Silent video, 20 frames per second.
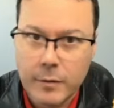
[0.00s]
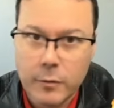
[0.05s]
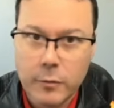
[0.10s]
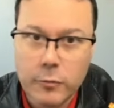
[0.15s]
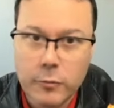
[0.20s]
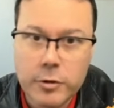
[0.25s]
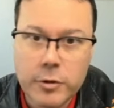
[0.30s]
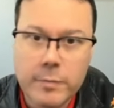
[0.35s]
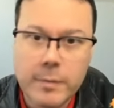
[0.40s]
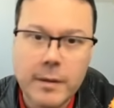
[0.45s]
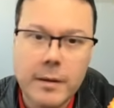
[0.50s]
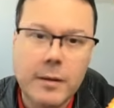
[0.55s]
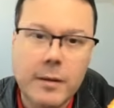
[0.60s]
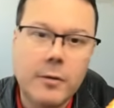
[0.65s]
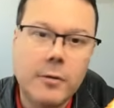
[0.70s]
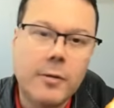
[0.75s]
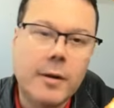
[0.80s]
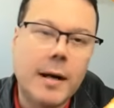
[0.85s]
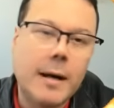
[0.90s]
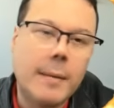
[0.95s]
Ultima,
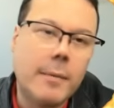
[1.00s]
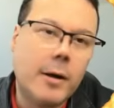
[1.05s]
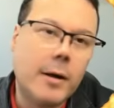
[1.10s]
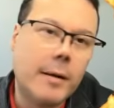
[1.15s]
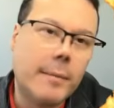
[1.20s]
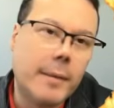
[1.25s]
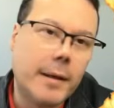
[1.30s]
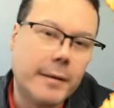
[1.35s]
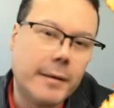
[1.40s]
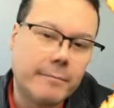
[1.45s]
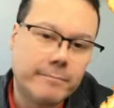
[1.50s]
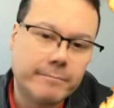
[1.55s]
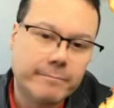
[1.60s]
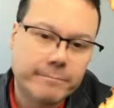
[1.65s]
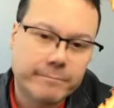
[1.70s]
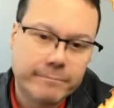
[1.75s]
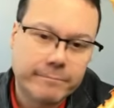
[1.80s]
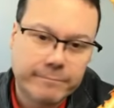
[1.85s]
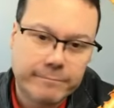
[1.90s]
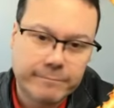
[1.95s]
oh, come on, man.
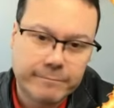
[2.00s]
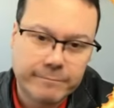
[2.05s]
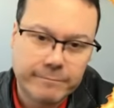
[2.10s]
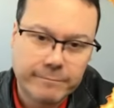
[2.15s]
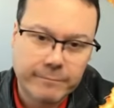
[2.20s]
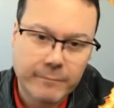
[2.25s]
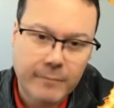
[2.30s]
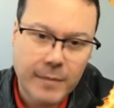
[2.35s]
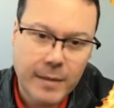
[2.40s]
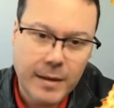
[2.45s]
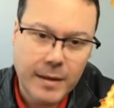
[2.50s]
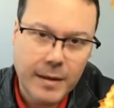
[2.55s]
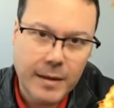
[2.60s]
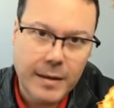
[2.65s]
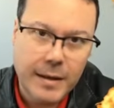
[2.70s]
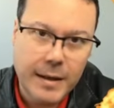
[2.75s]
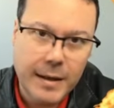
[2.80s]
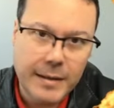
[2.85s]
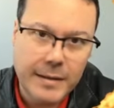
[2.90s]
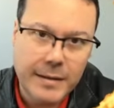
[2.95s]

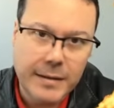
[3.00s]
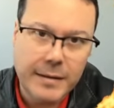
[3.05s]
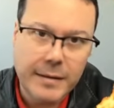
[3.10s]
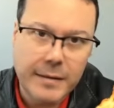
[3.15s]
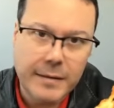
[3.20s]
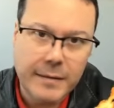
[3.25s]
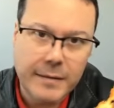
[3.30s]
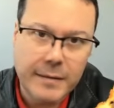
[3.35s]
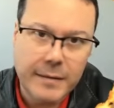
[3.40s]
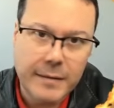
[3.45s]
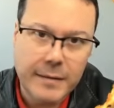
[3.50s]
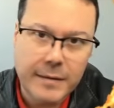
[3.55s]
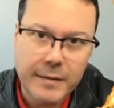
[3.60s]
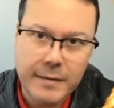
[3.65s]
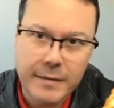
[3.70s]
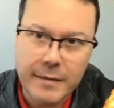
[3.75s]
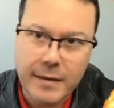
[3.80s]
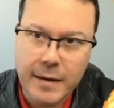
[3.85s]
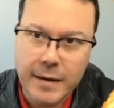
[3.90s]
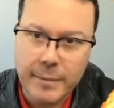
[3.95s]
I didn't see
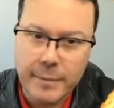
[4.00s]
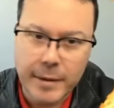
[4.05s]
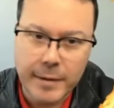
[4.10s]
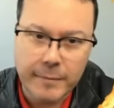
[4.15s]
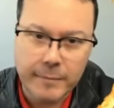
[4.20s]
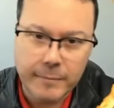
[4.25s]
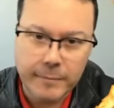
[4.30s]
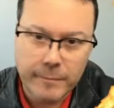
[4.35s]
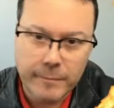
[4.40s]
this coming.